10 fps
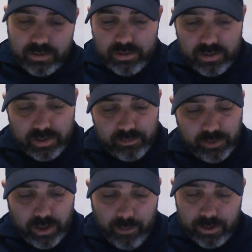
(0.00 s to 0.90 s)

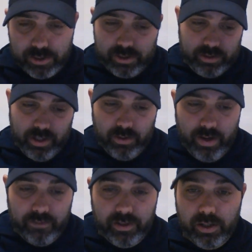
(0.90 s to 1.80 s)
The numbers, they don't
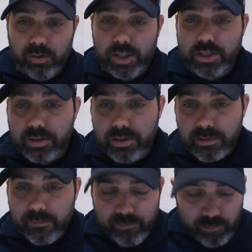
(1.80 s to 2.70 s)
have any questions.
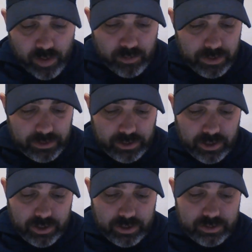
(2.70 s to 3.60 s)
But
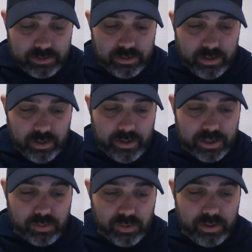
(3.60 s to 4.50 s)

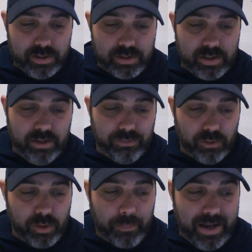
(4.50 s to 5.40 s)
next one is the
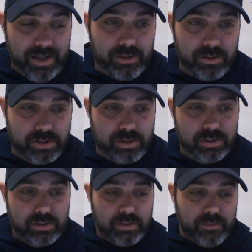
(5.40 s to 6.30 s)
Florida Panthers.
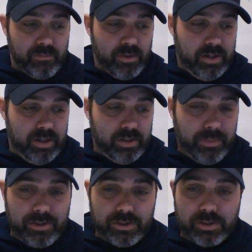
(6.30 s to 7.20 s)
And the
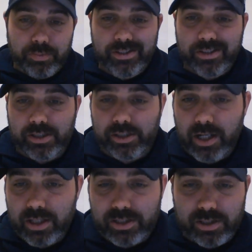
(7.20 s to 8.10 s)
Panthers are playing the
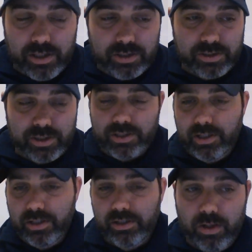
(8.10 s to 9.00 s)
Ducks. The Ducks are just
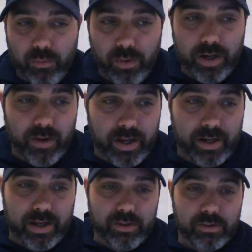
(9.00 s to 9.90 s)
in array right
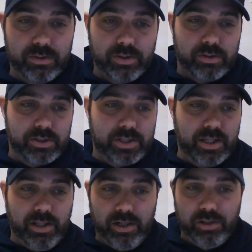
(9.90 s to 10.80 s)
now. They're
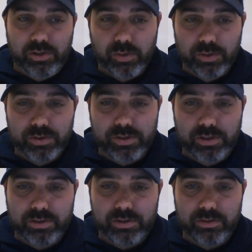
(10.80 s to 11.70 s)
10-10-2 on the
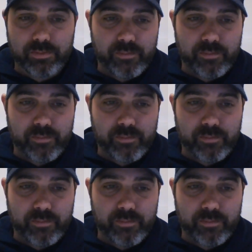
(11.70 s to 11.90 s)
season.